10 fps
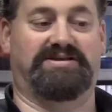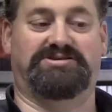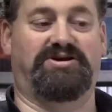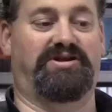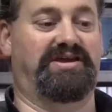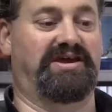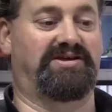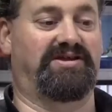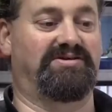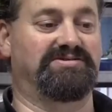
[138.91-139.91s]
it's got to get
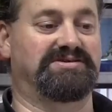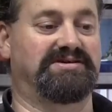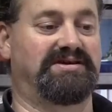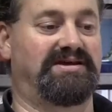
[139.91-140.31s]
close.